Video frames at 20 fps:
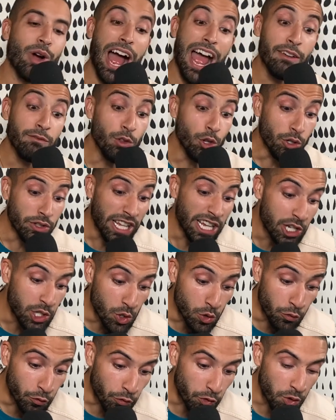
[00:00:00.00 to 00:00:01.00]
I've looked at you
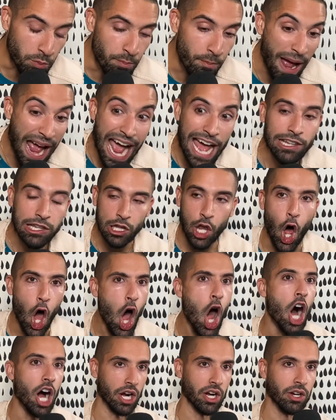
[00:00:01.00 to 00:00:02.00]
for mad
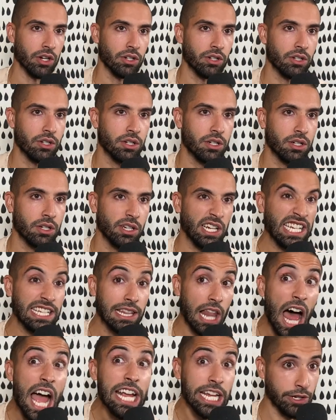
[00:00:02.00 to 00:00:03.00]
long in
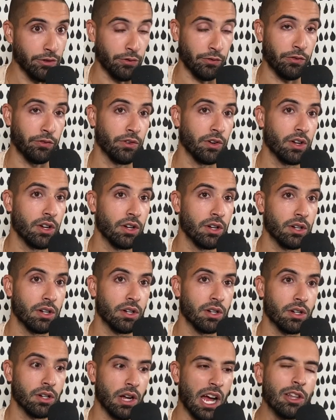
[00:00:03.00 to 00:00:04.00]
life.
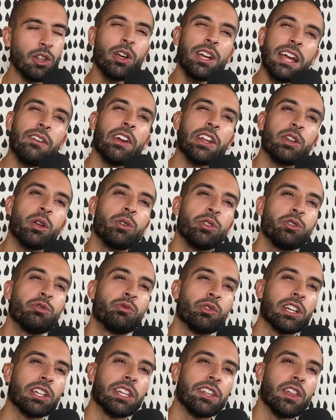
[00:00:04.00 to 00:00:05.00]
How long have I known you
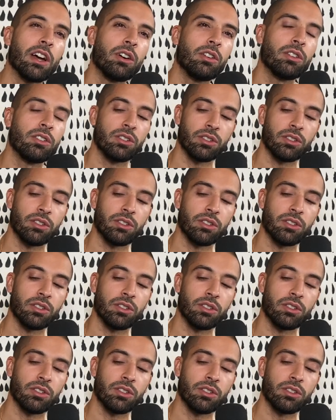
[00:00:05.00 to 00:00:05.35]
really though?